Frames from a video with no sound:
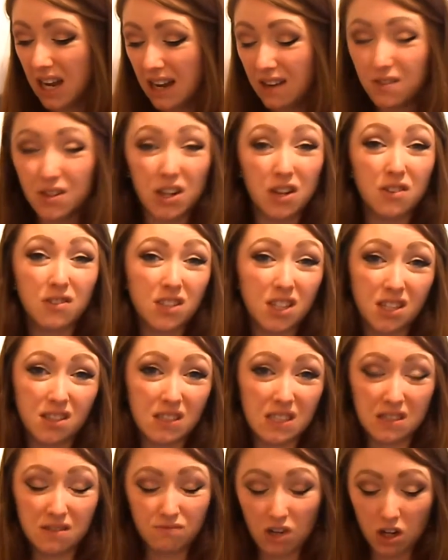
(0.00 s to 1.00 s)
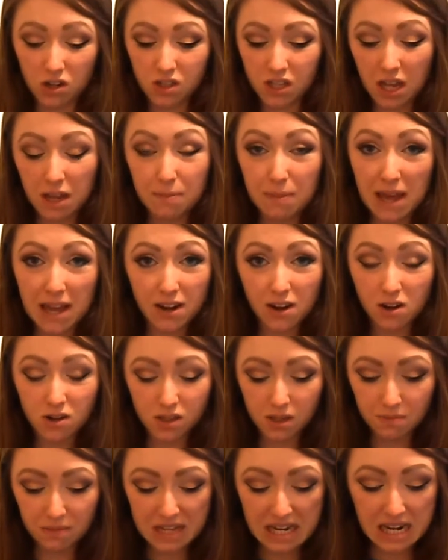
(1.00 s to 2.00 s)
I don't know, it just turns out better or
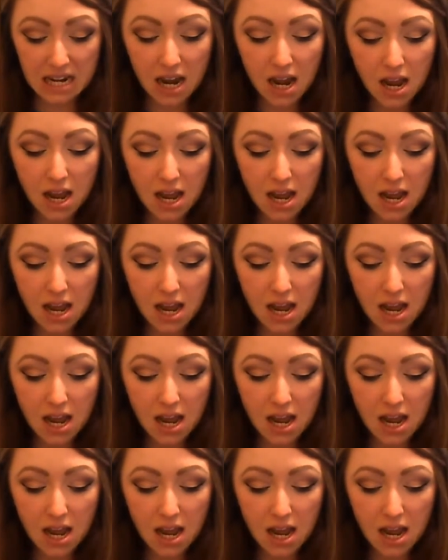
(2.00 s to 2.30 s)
something.